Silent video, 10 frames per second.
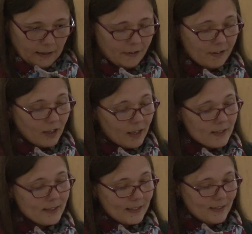Now, there are
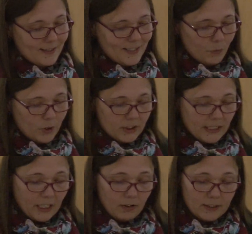other senses in which
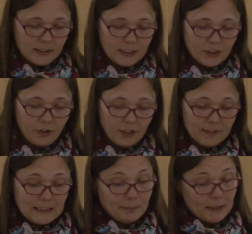secularisation
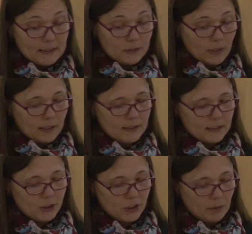theory speaks to our
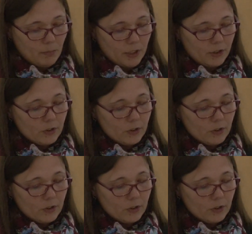condition and might